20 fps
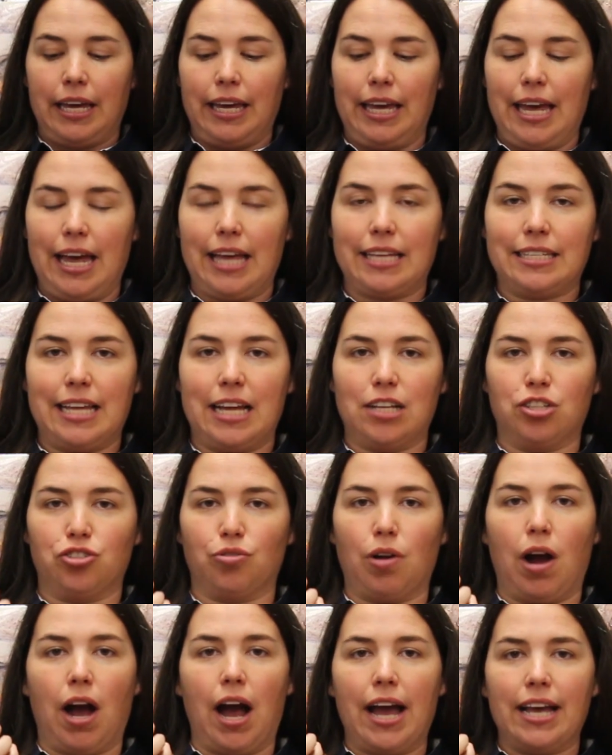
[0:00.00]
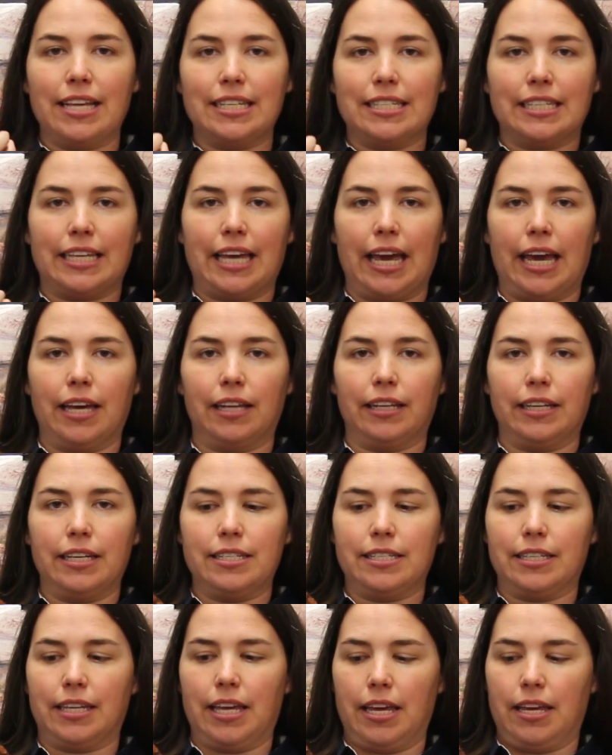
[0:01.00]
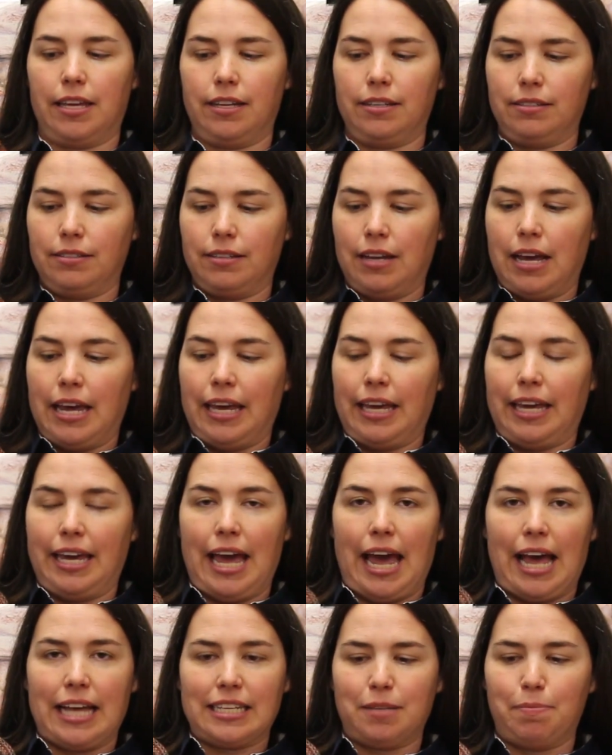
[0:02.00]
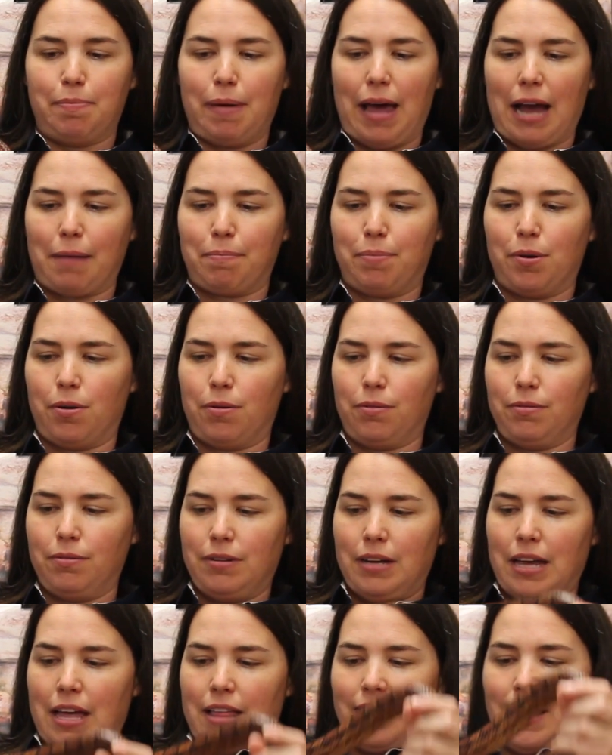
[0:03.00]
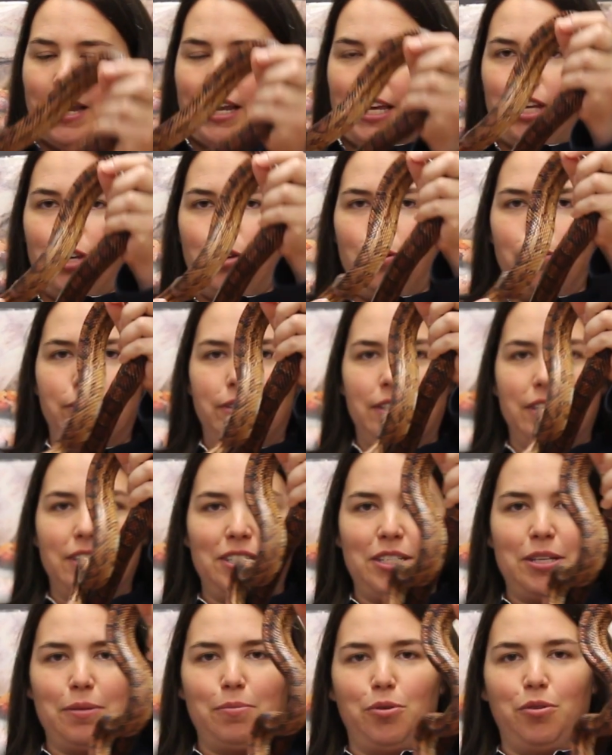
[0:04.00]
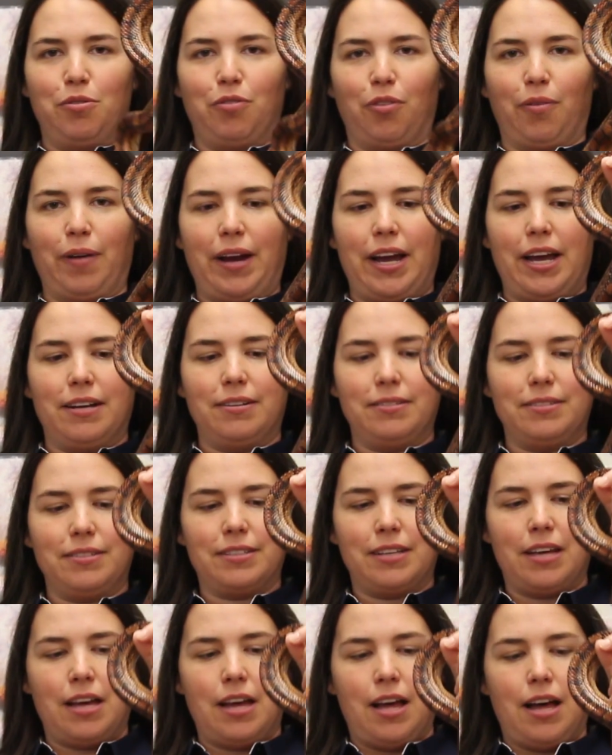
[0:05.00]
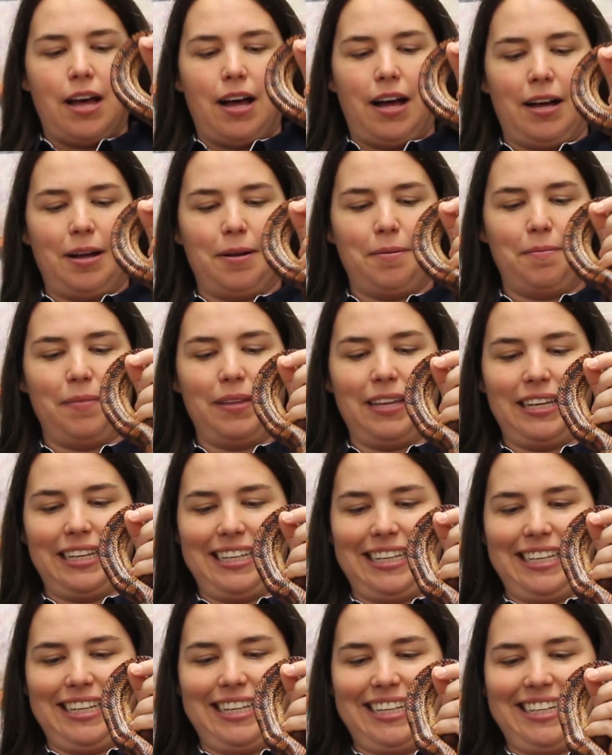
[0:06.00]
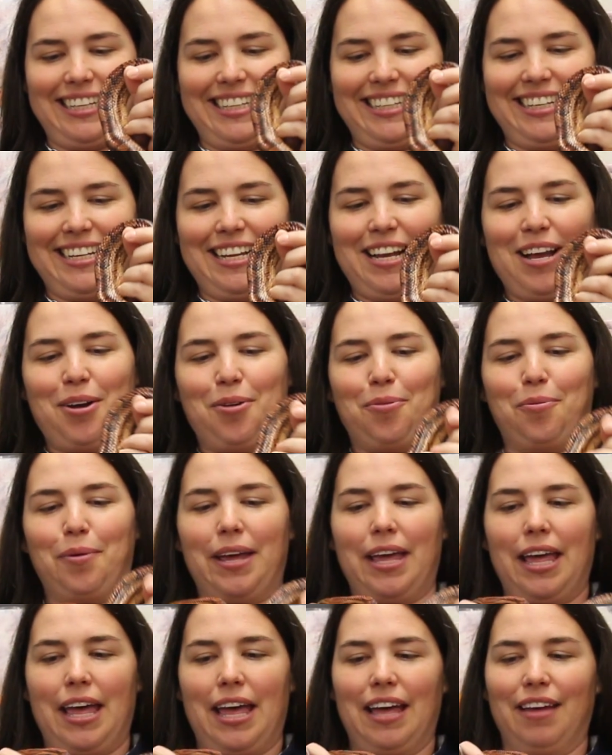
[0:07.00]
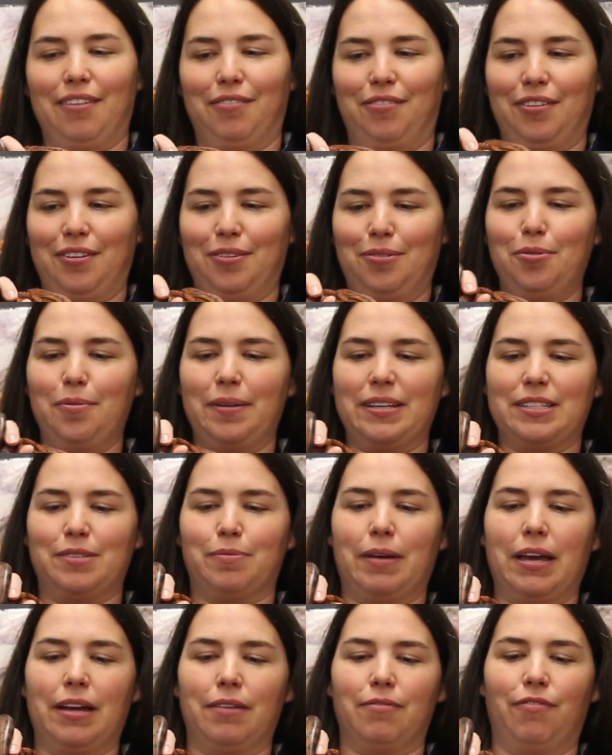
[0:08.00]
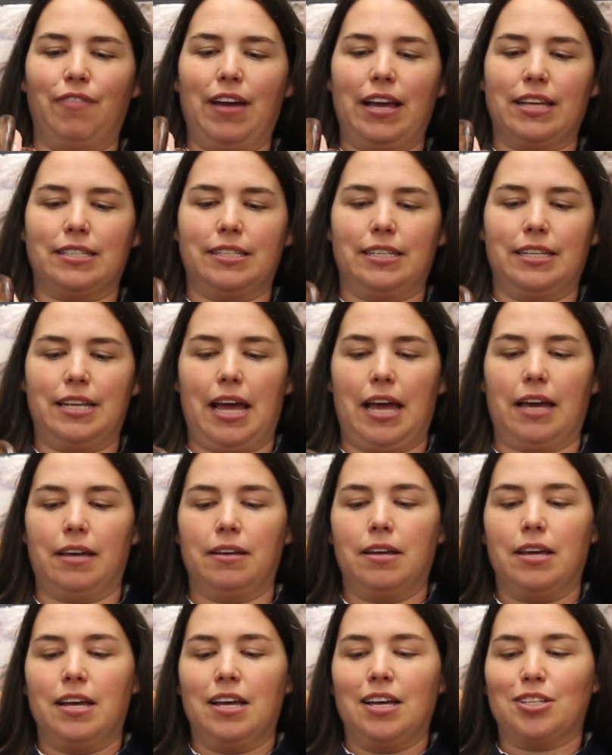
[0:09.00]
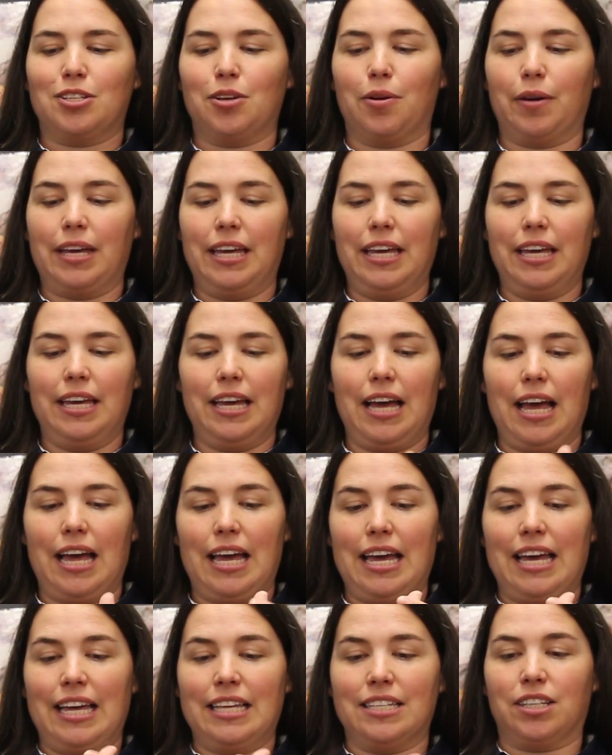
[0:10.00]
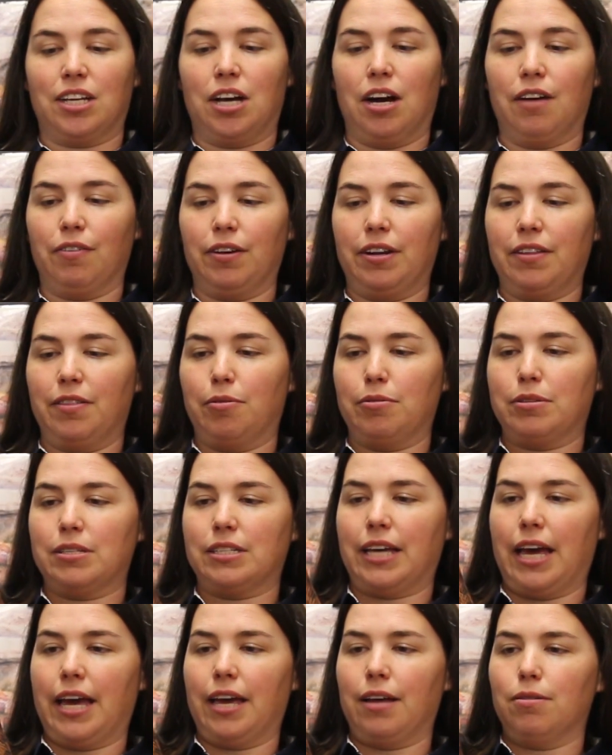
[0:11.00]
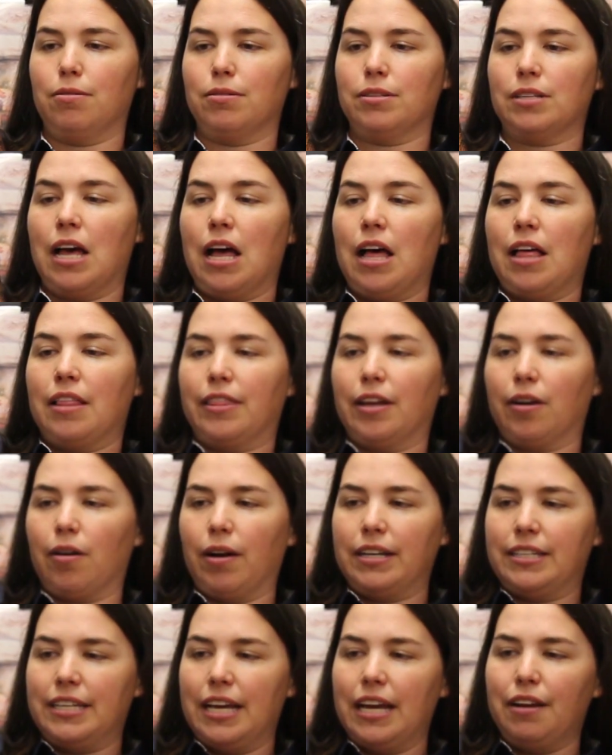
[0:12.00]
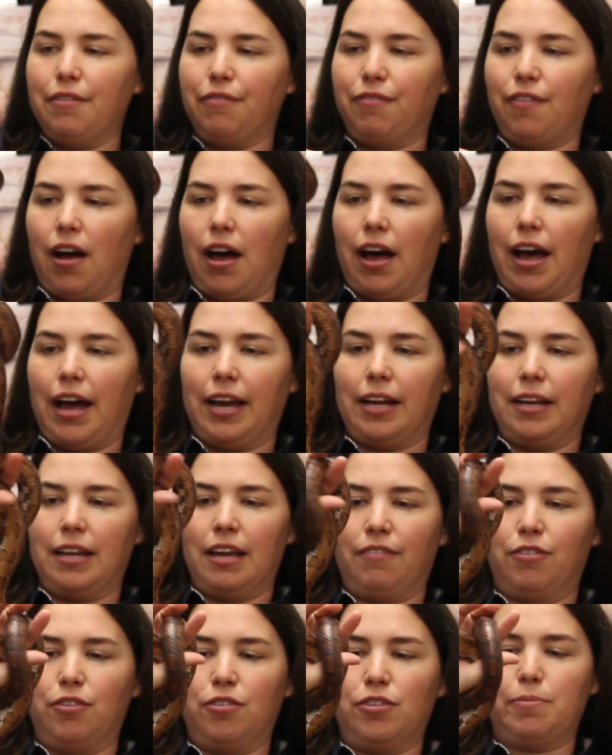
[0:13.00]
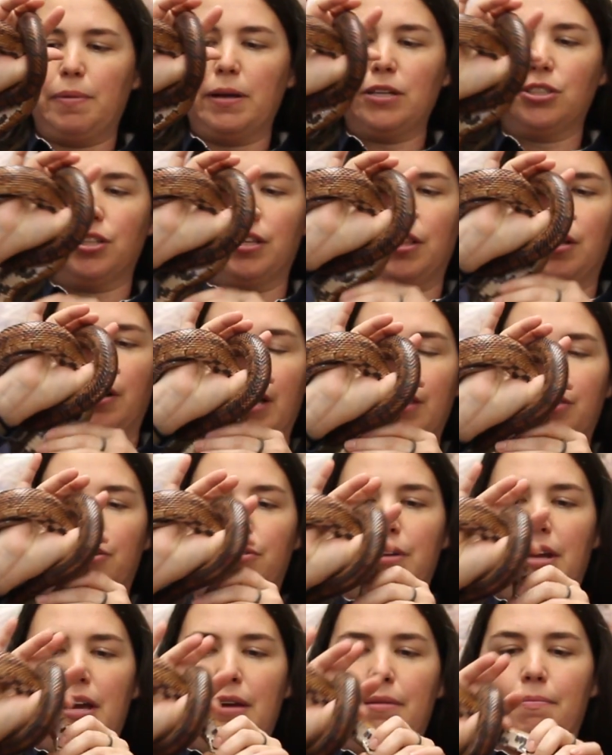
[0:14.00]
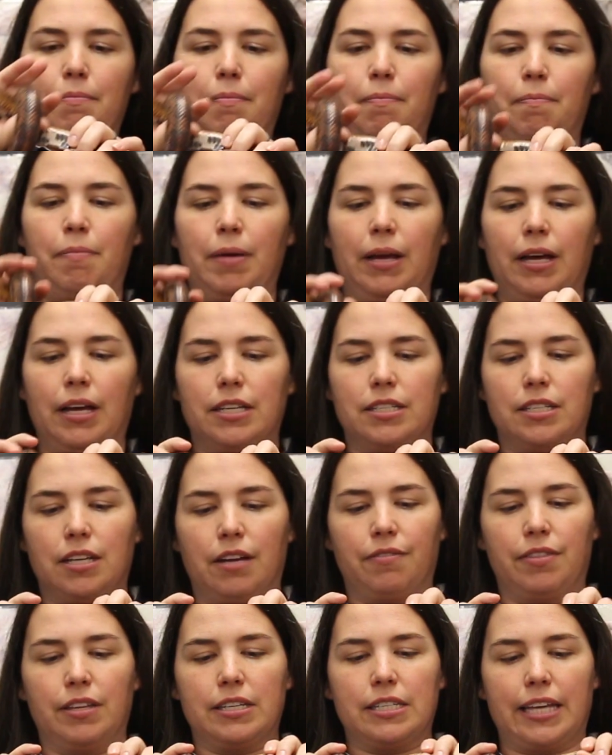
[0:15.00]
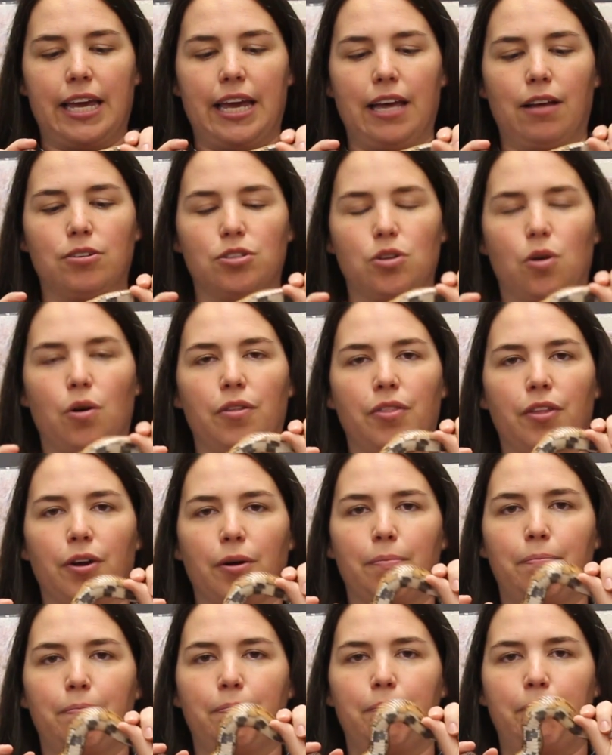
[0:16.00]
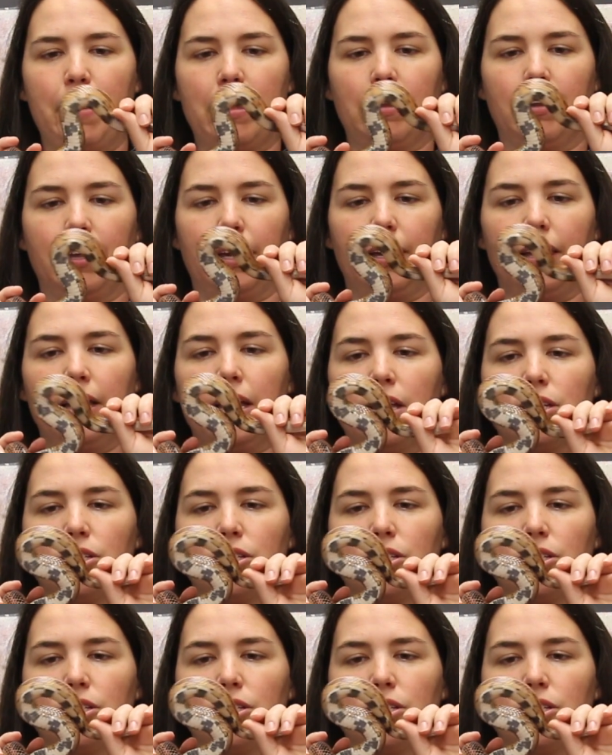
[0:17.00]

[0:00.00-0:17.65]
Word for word: He has that dry, scaly skin. He has a backbone that he uses to move around. Um, we have, oh, he's getting fast today. So he is covered in those scales. They're identified, if you especially they get their name because of the scales on their belly.